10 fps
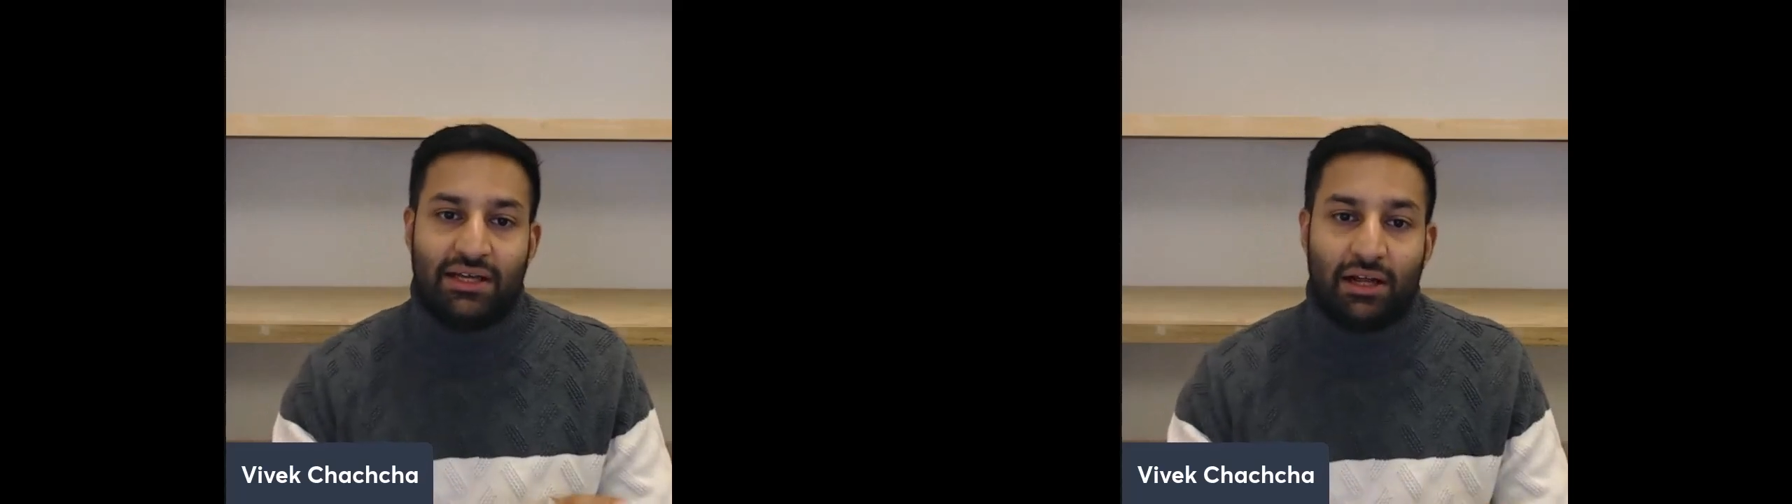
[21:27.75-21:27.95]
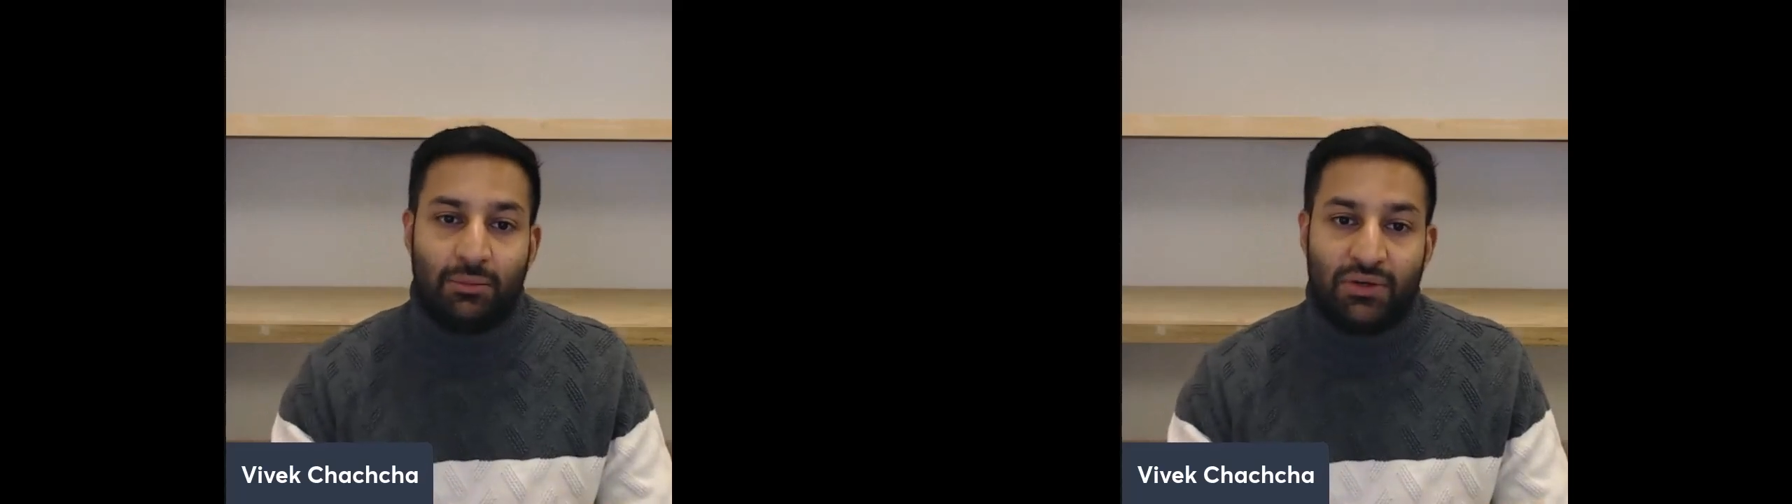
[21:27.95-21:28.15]

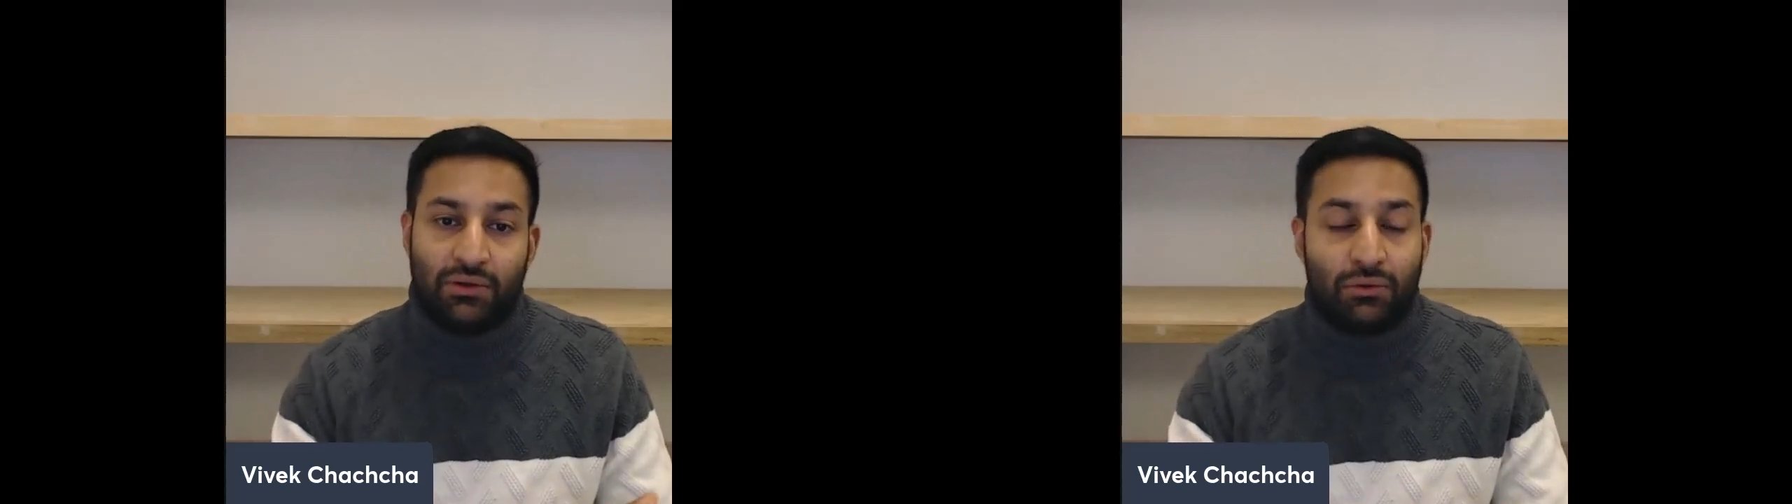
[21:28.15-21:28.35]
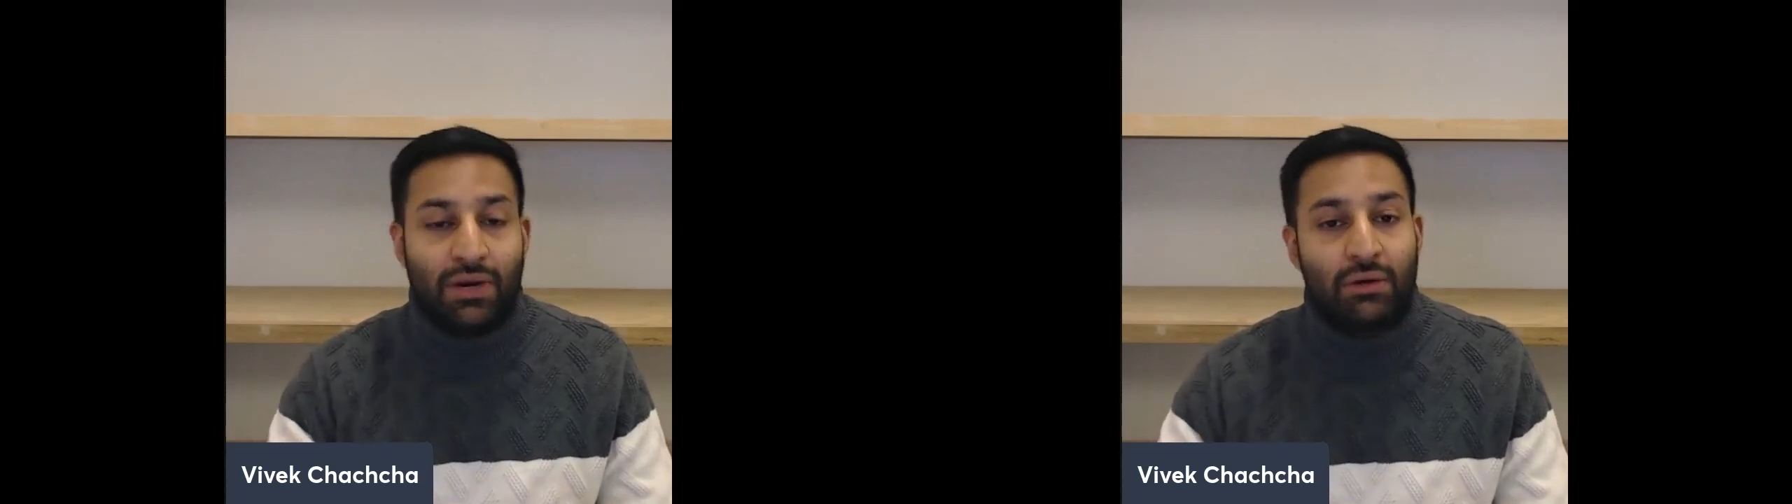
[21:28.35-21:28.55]
help you
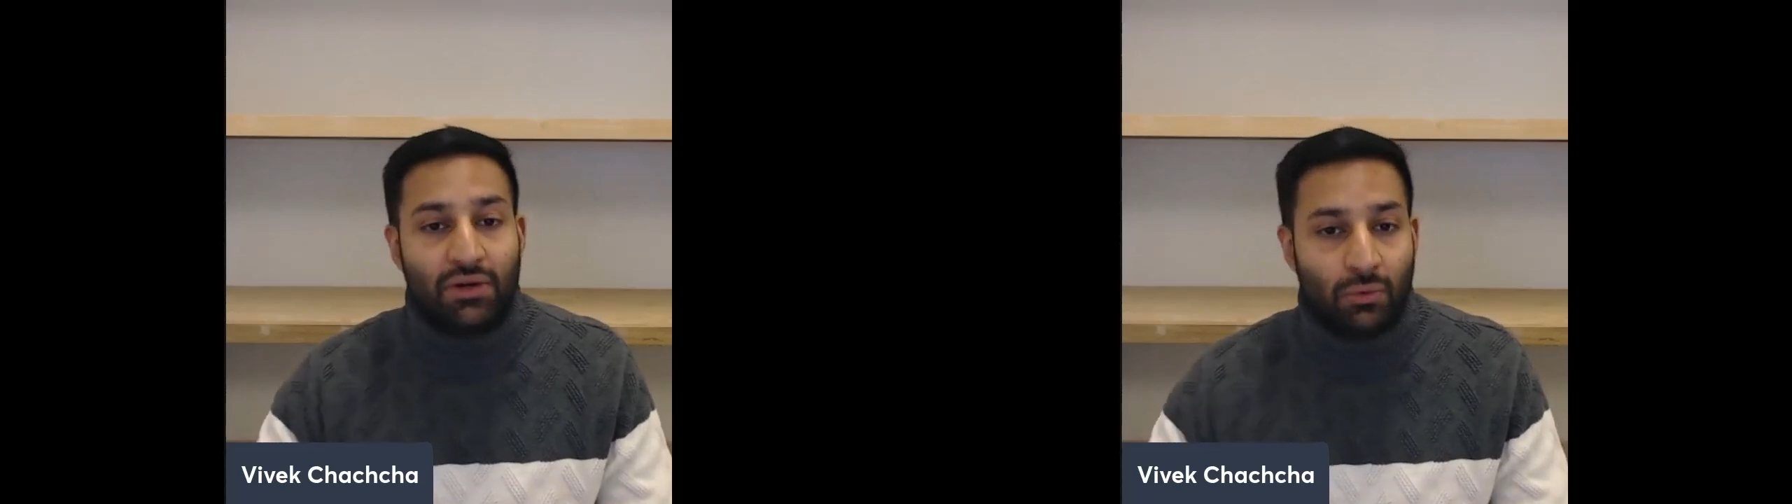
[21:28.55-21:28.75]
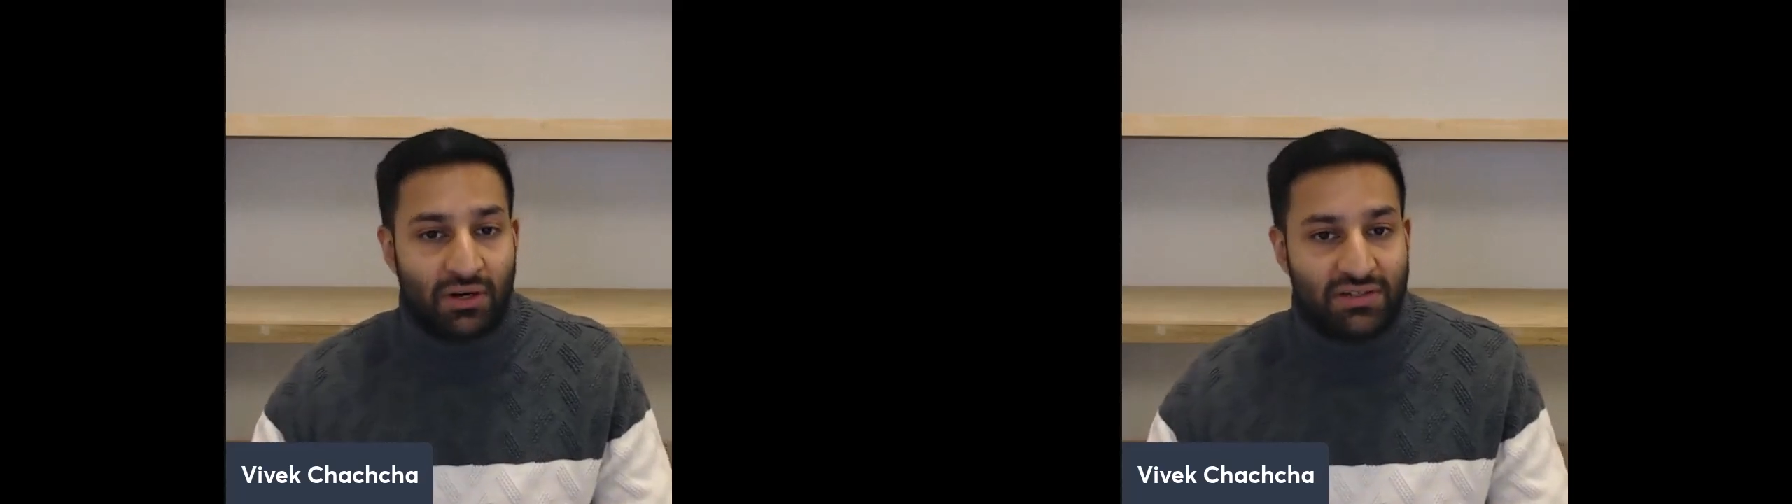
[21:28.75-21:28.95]
throughout
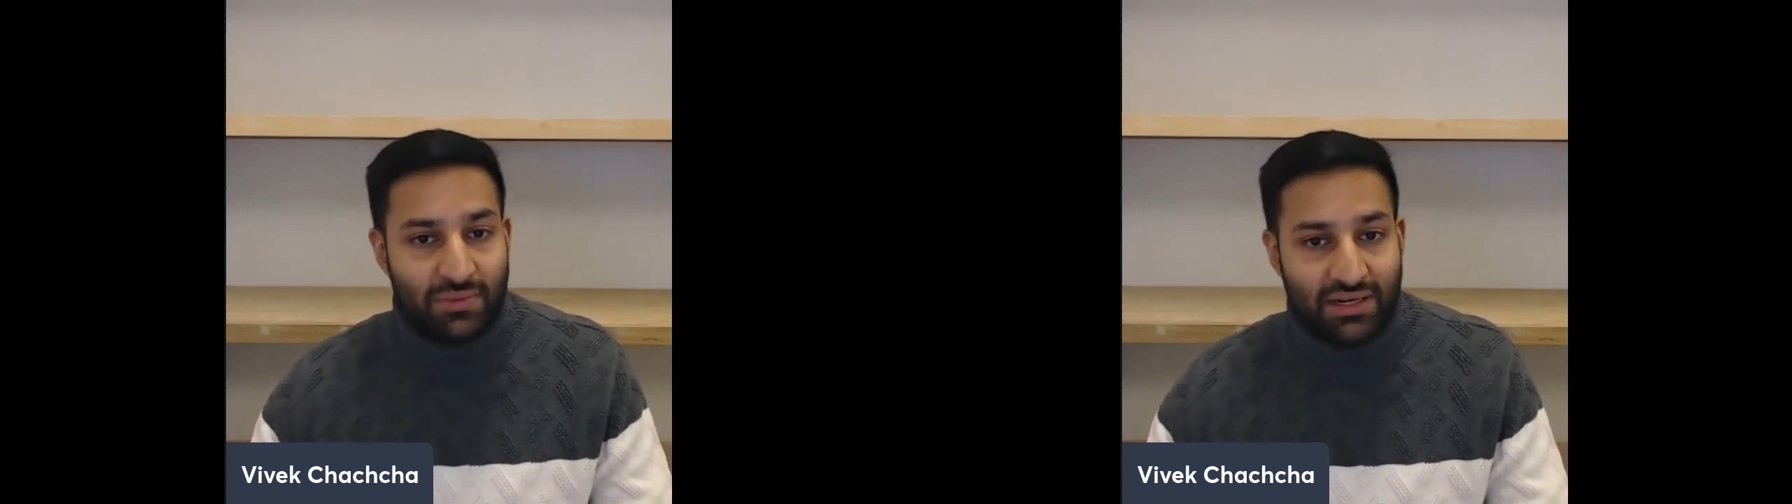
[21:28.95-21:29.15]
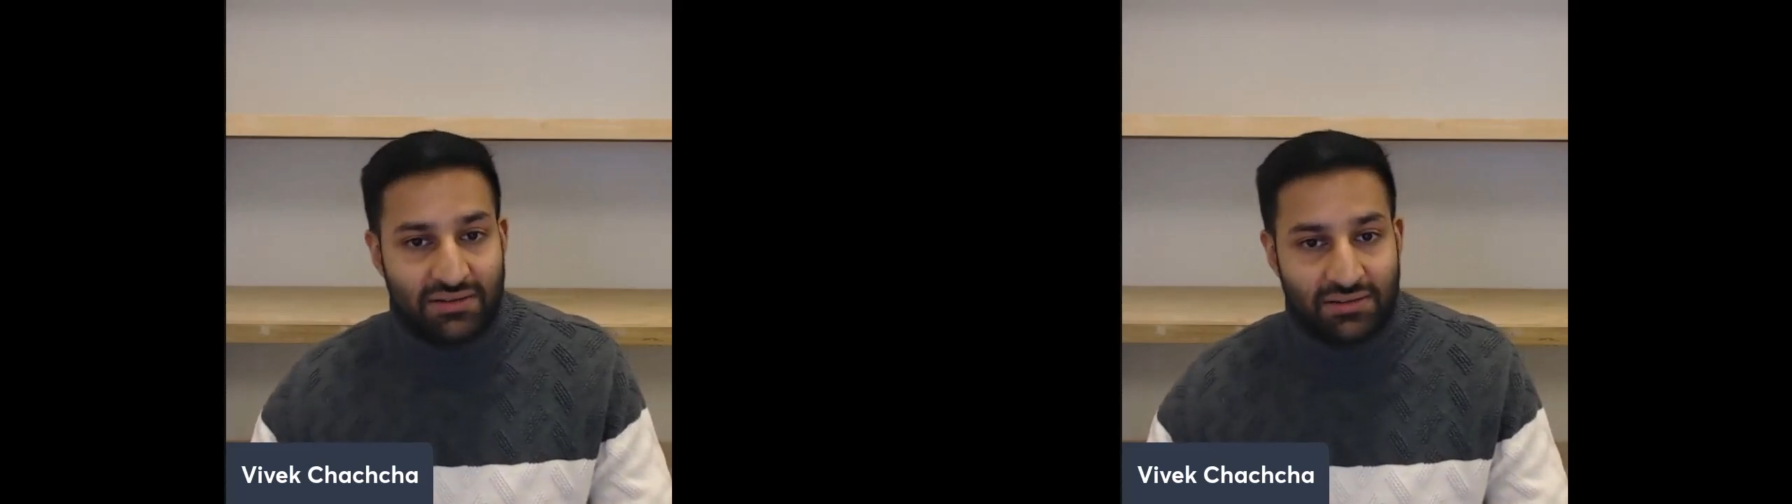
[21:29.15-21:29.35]
your
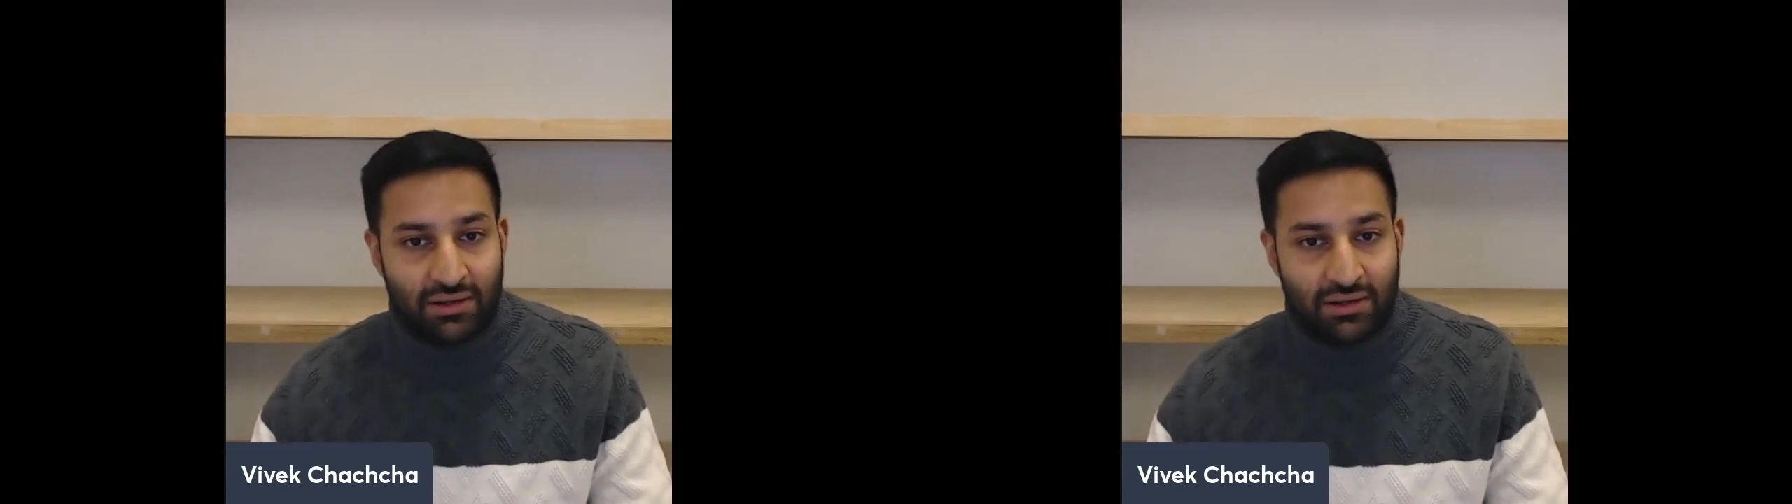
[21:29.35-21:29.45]
workspace